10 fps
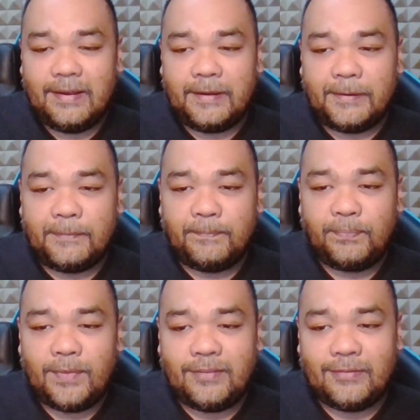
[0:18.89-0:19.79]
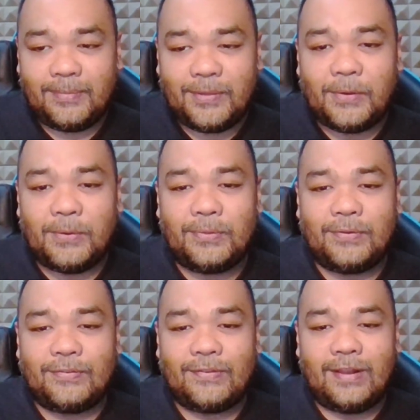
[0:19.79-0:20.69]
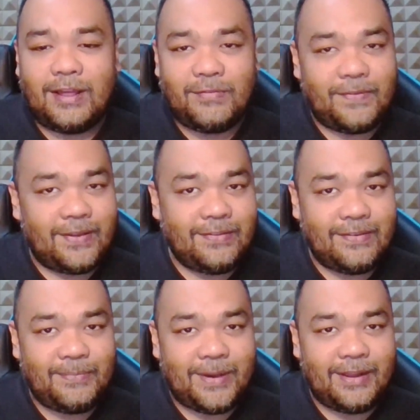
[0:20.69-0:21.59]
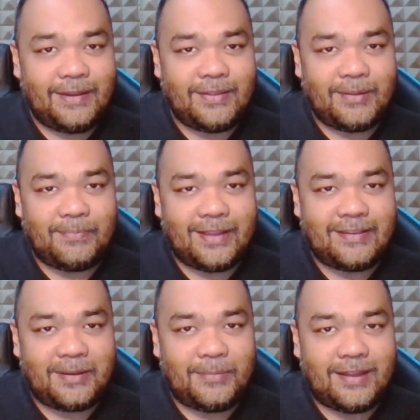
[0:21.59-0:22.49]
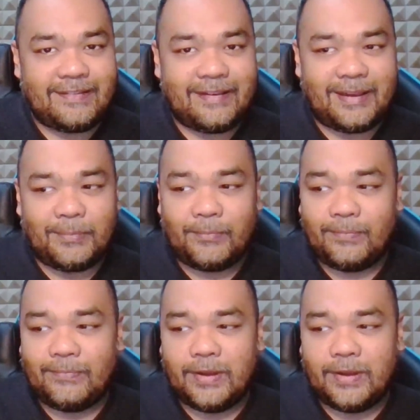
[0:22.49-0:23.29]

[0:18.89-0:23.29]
Um, heads up though, there's a lot of events in my life that may take up a lot of time.